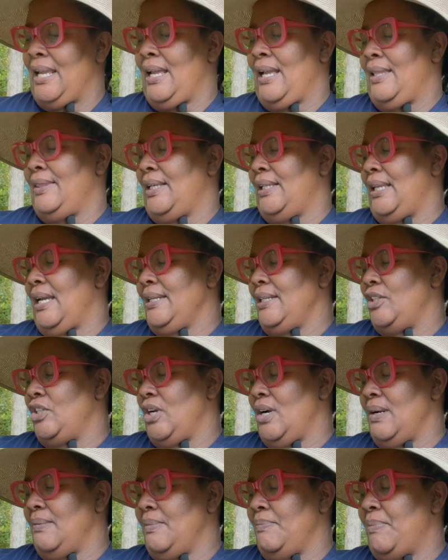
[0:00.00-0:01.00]
The Lucky
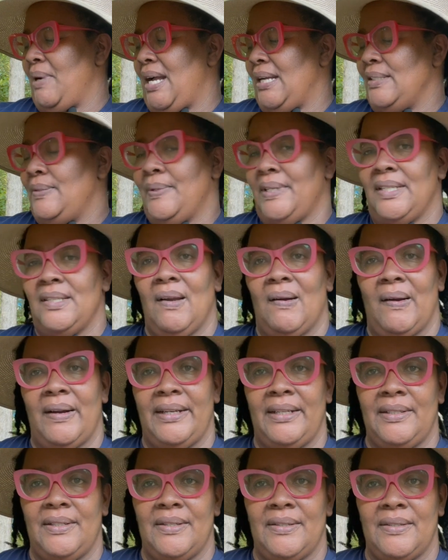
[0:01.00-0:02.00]
Charm Boxwood is
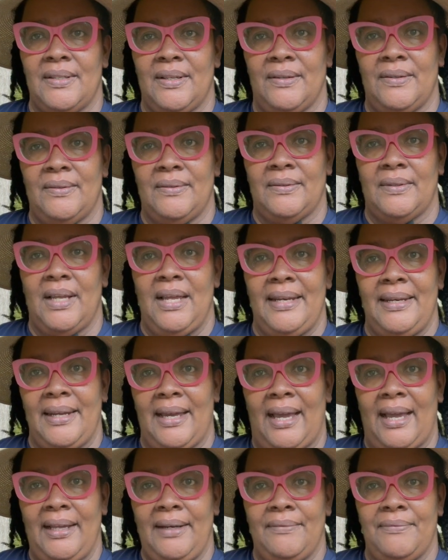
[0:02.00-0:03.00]
hardy to zone
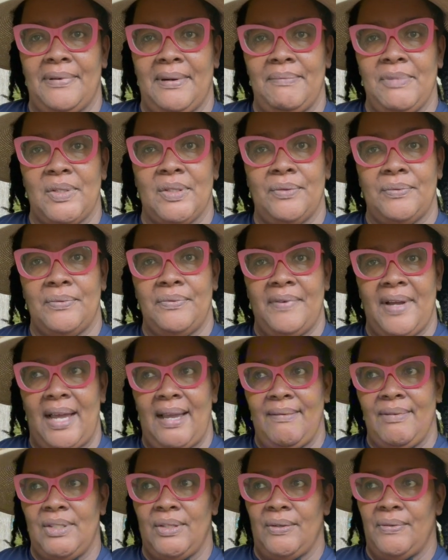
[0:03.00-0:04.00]
9 from zone
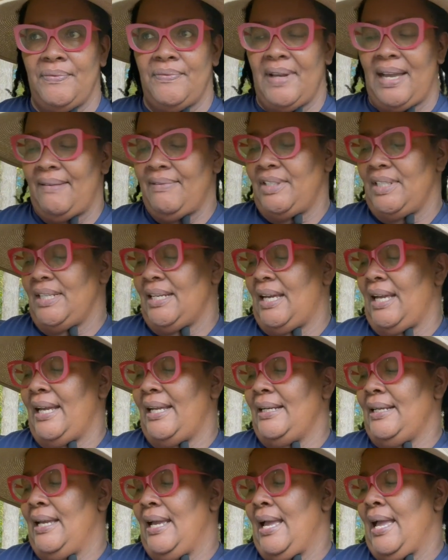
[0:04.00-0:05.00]
5, so 5 to
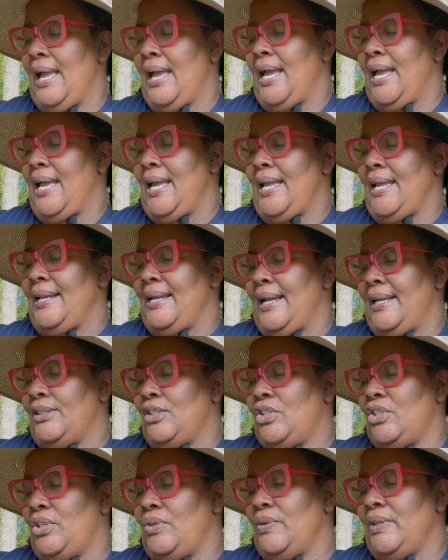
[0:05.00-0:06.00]
9. It
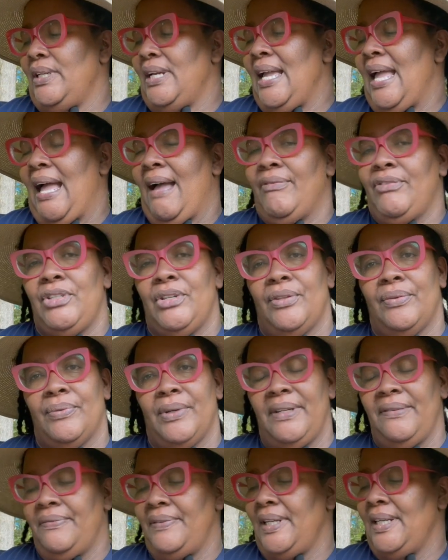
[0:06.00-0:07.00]
gets 2.5 to
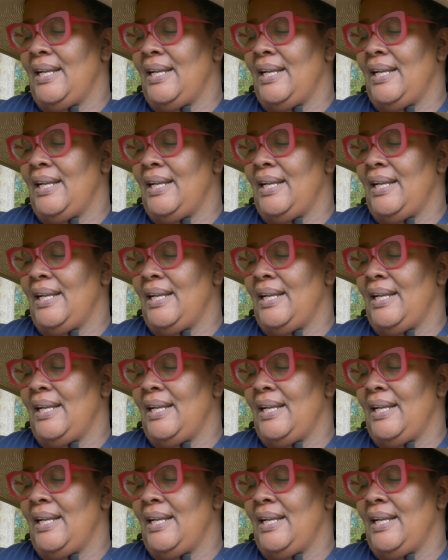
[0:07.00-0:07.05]
3 feet